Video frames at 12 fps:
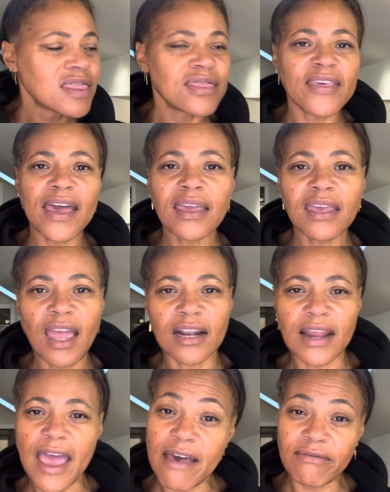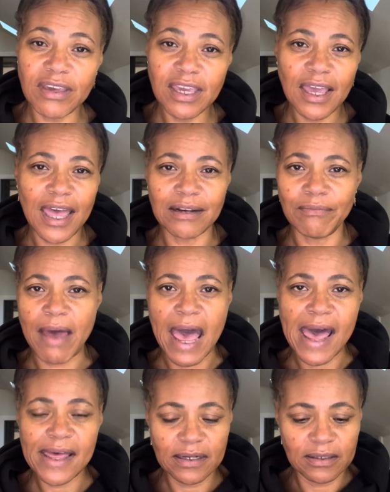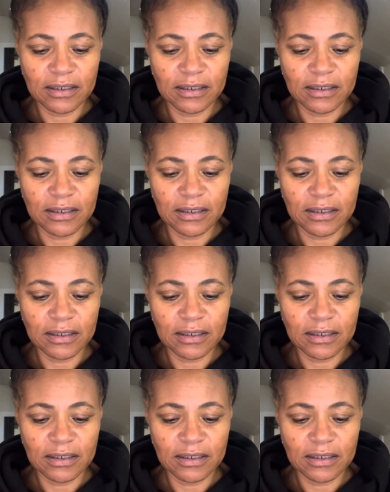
thick and heavy and matte.